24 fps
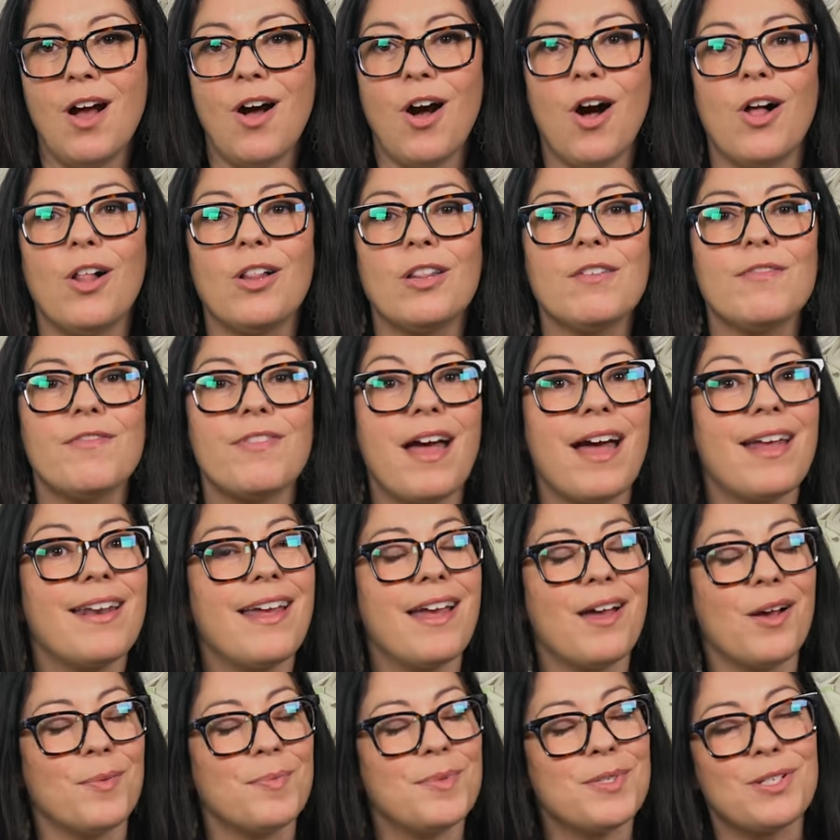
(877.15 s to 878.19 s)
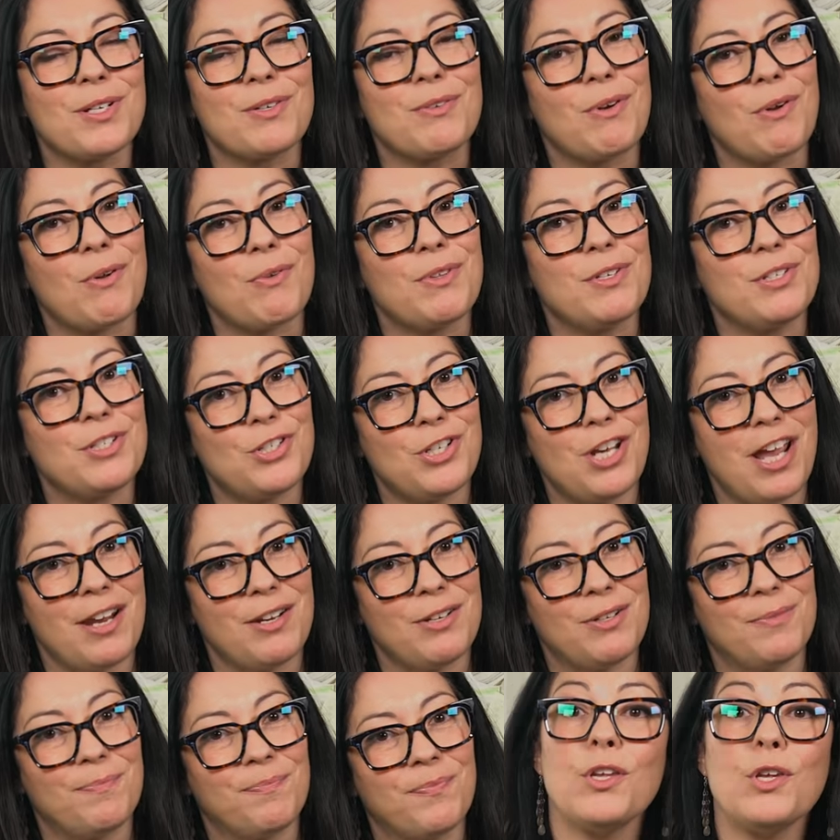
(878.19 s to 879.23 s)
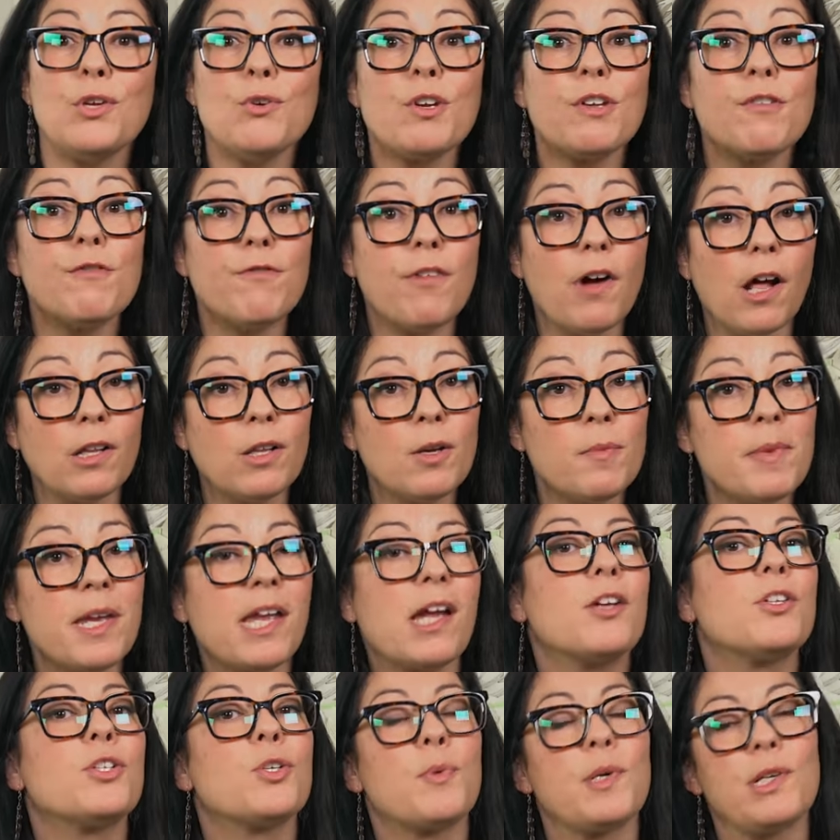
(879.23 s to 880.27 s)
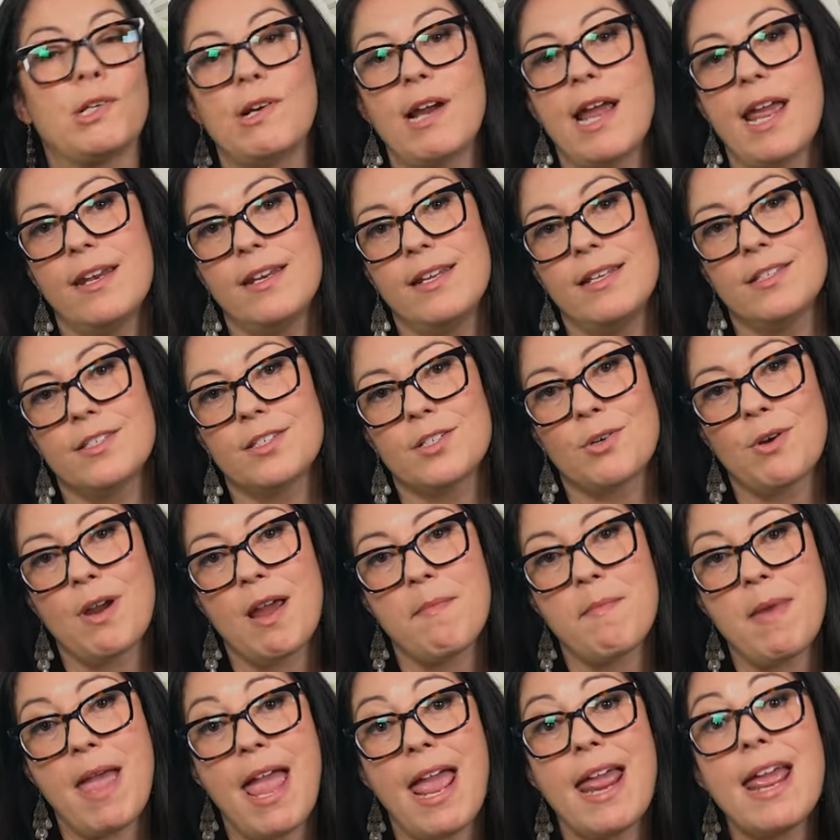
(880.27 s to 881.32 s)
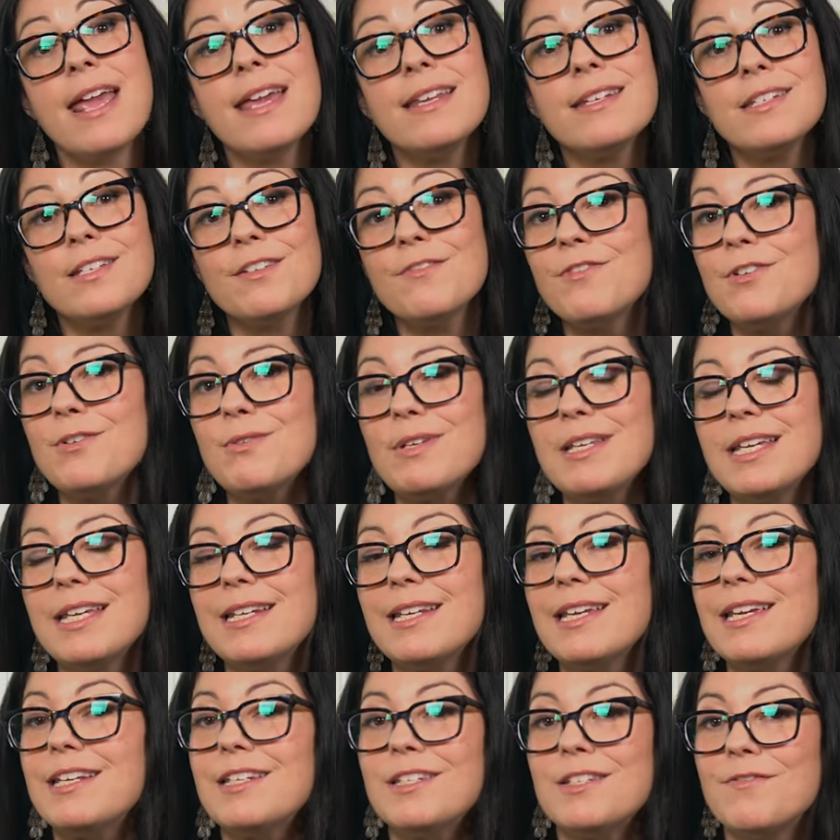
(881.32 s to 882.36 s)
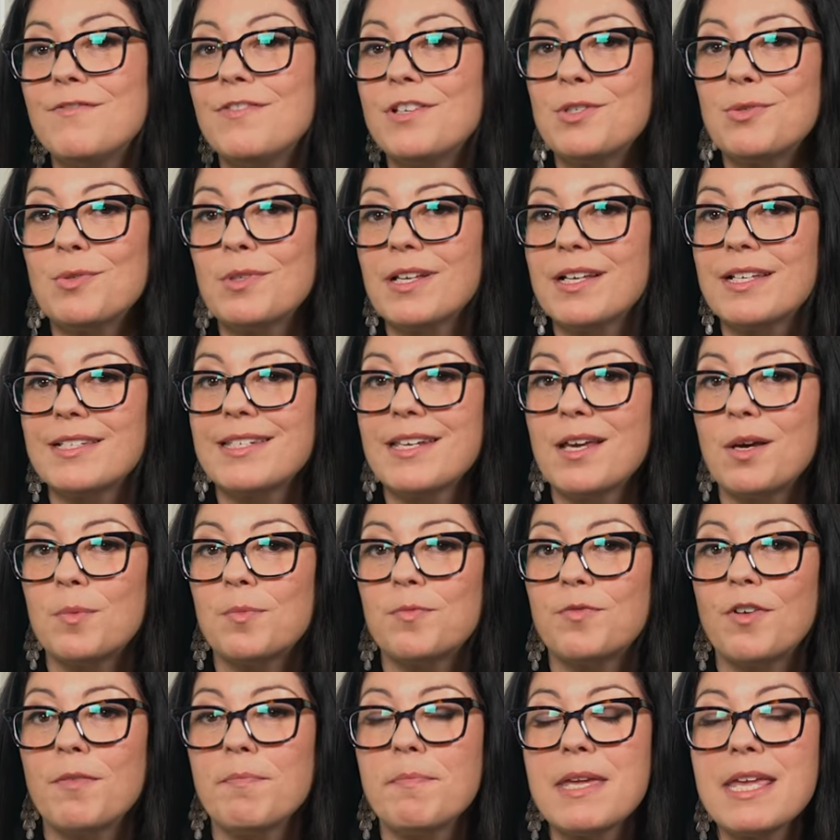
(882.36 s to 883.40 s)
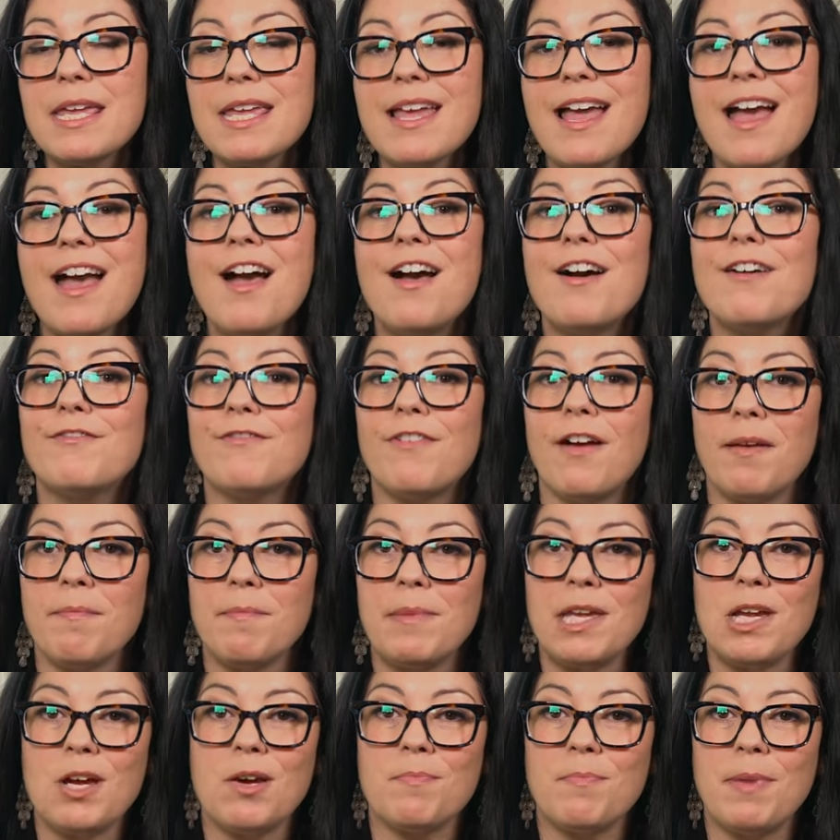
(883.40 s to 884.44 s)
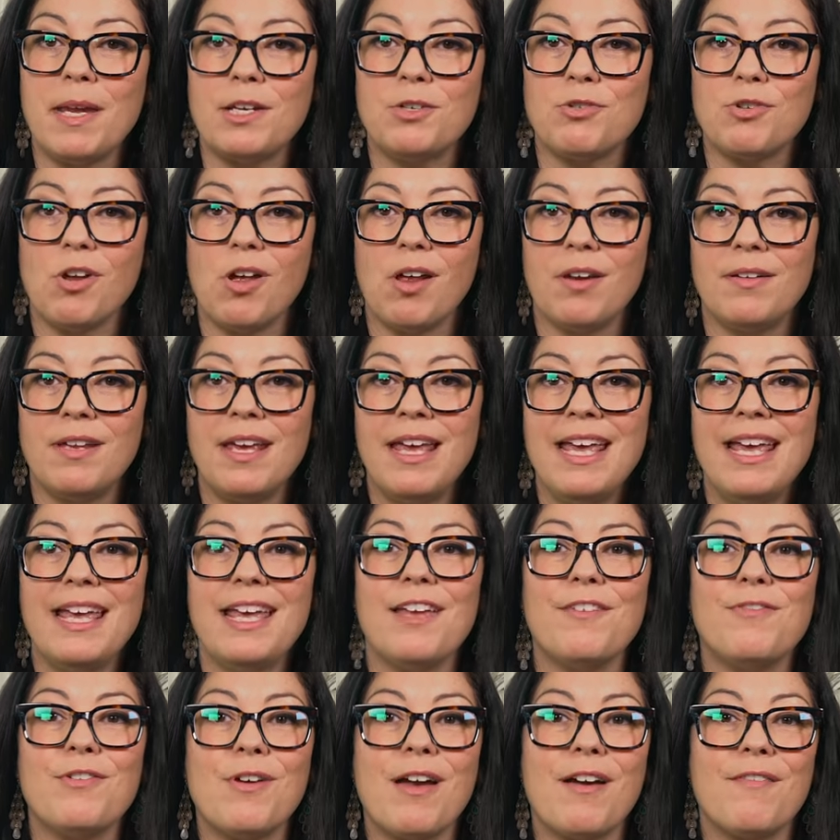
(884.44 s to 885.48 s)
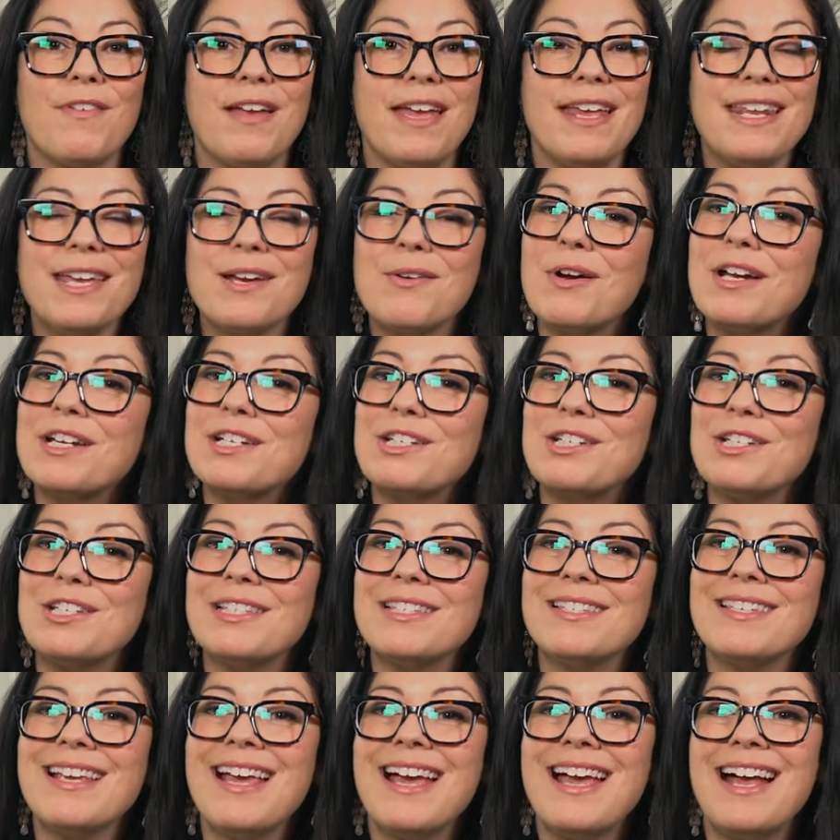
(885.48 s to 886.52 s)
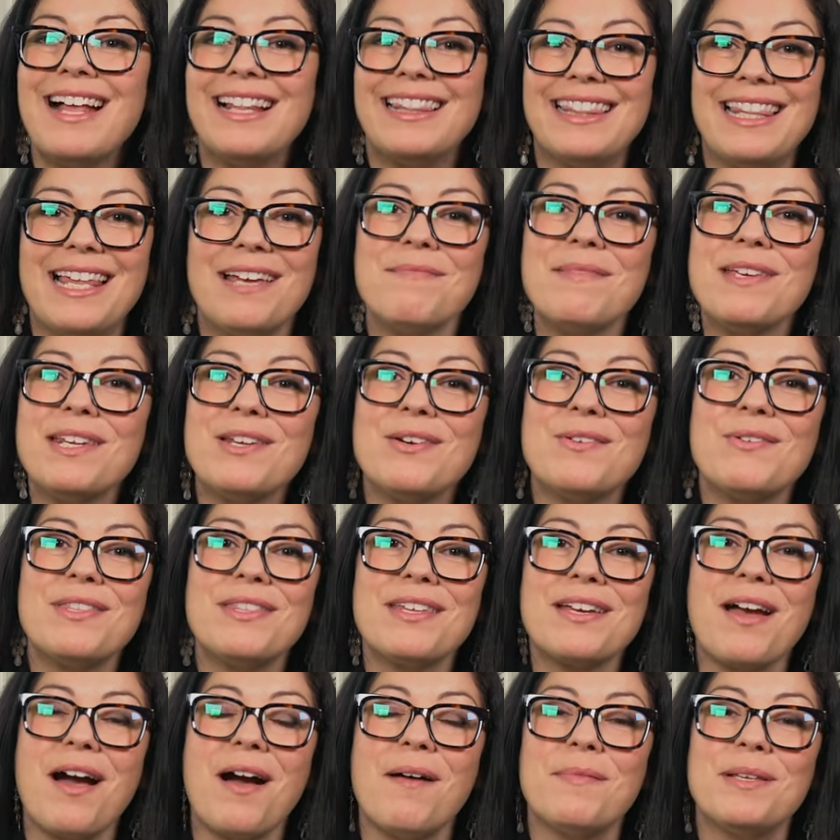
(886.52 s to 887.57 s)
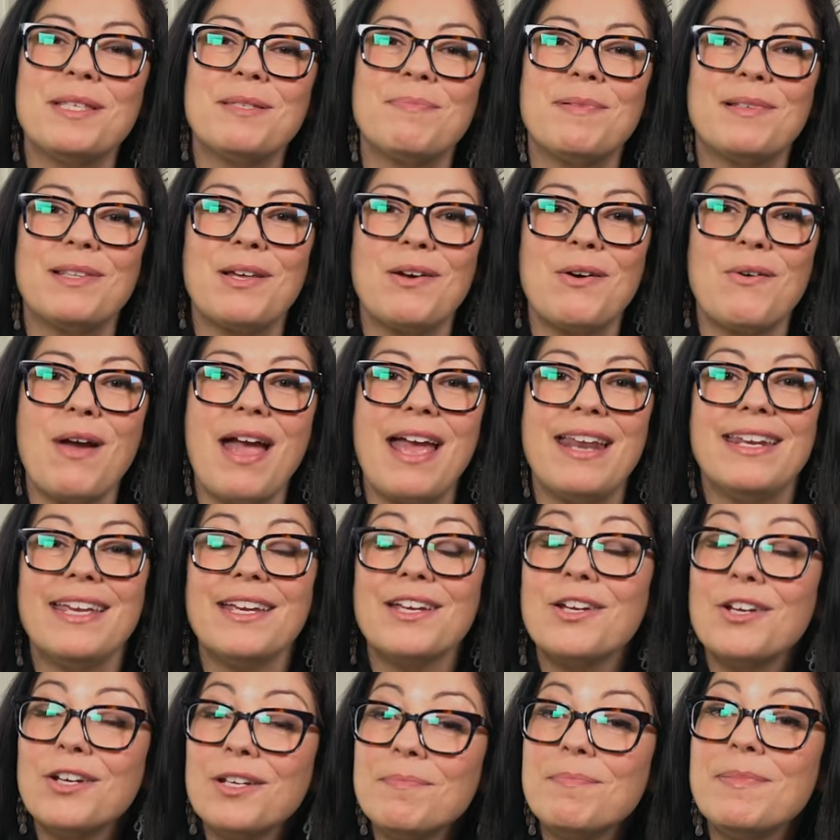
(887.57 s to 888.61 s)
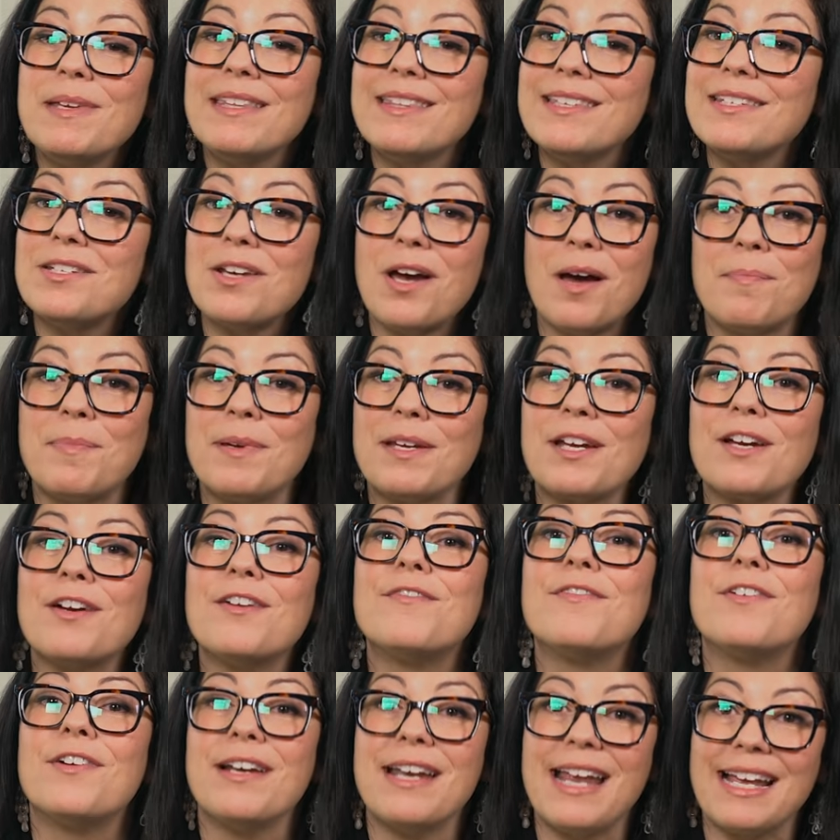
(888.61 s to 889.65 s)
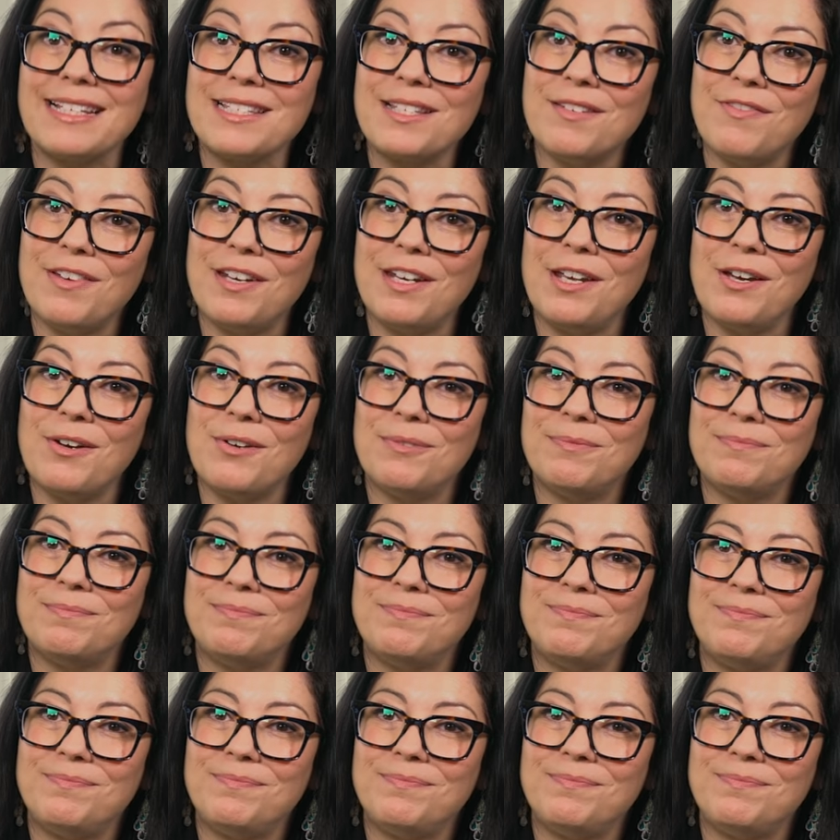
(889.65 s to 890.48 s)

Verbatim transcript: All of that helps to grow this channel. You can follow me on Twitter and Instagram, and if you need individualized help from me, find me on Patreon. If you have any questions, let me know in the comments below, and it could be the topic of our next video.